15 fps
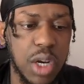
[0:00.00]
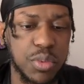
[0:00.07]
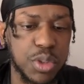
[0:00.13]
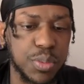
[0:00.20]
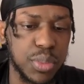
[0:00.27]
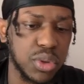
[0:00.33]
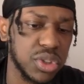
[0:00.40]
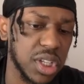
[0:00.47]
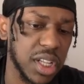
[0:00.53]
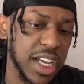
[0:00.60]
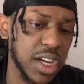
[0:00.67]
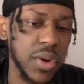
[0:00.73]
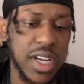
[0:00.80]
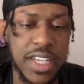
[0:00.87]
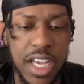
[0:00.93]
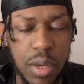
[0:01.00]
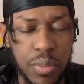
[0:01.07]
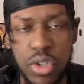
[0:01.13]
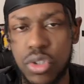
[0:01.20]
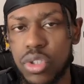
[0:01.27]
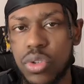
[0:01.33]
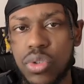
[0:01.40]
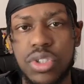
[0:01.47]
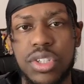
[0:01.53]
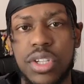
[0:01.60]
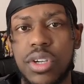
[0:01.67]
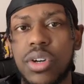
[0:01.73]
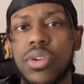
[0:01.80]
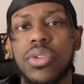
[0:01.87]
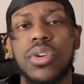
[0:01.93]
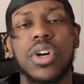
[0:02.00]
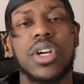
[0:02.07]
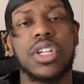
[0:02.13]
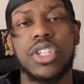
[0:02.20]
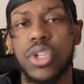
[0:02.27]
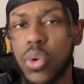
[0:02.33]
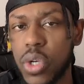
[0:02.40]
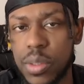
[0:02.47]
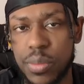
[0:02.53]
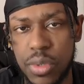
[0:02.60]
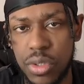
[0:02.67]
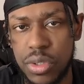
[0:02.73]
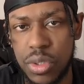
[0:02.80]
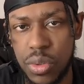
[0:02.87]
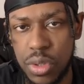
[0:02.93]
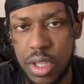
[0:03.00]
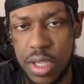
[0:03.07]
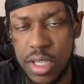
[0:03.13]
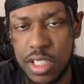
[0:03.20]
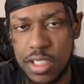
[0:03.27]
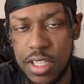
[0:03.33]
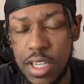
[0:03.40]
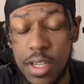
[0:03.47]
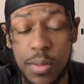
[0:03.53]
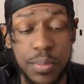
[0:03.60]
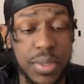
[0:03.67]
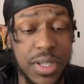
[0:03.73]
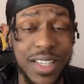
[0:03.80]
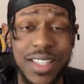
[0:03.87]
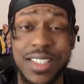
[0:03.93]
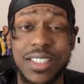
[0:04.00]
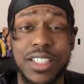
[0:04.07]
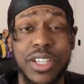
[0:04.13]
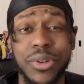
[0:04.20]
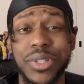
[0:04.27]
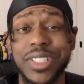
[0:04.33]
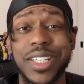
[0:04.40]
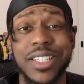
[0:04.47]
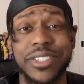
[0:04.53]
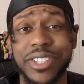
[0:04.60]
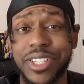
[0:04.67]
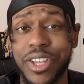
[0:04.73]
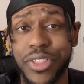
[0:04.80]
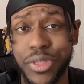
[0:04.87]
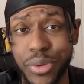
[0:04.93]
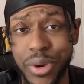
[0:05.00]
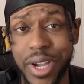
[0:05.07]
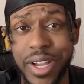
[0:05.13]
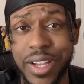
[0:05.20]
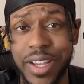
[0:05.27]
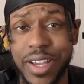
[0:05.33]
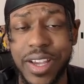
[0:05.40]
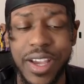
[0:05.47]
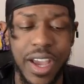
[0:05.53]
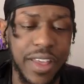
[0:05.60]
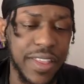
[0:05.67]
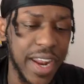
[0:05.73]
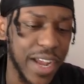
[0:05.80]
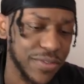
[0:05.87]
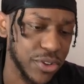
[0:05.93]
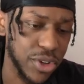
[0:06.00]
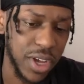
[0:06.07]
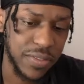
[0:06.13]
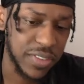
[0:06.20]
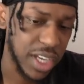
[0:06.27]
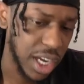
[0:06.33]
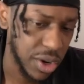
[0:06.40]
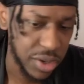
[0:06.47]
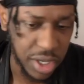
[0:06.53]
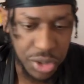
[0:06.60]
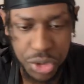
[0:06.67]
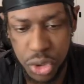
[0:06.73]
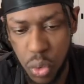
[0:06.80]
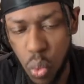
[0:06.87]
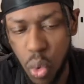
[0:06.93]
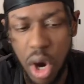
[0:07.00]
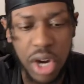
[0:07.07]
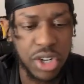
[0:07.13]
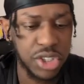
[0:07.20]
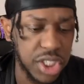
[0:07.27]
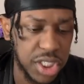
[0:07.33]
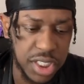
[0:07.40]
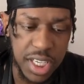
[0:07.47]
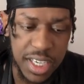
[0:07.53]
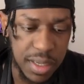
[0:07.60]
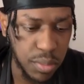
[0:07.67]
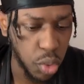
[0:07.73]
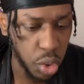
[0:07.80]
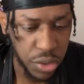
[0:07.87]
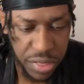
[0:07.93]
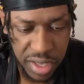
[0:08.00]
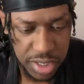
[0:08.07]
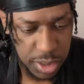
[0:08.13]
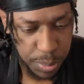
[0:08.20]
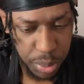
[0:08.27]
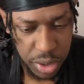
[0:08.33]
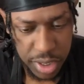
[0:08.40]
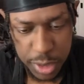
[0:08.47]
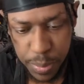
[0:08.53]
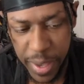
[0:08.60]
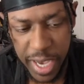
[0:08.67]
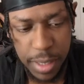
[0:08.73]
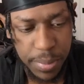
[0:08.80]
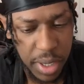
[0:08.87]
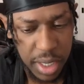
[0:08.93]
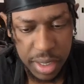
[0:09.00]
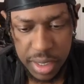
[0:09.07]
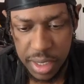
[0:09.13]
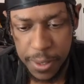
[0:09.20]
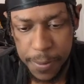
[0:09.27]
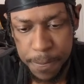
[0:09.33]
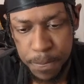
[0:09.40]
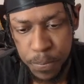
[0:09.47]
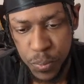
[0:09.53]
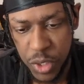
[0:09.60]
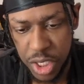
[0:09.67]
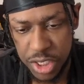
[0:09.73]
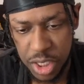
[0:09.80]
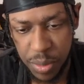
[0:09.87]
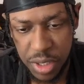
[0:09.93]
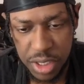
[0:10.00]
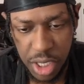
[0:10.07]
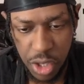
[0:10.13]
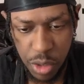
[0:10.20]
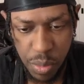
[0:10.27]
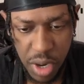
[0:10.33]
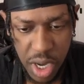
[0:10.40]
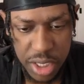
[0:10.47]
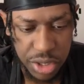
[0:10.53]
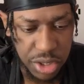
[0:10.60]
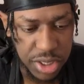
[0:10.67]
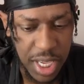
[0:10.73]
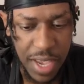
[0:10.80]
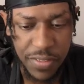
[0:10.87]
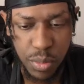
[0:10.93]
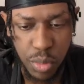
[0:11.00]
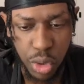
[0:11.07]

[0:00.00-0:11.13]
boost it. Like right now, Mewtwo's still doing Mewtwo things. Pika's still essentially a threat. And then after you have Gyarados, so Water's just getting more things to put in its back pocket. And some of these other monsters just having more in